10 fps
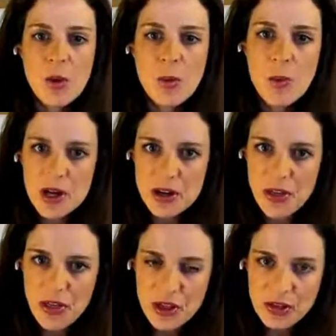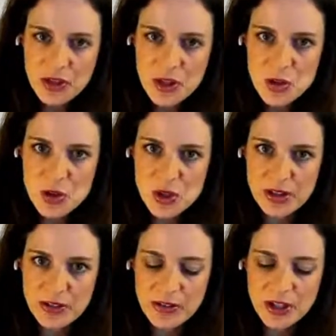What are the things that you should
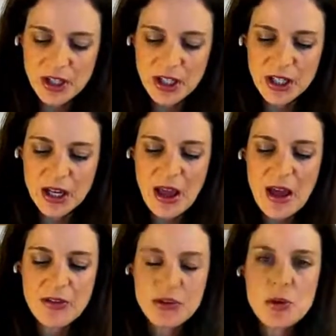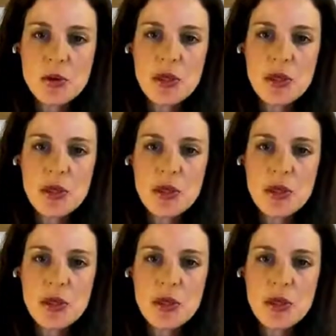consider as you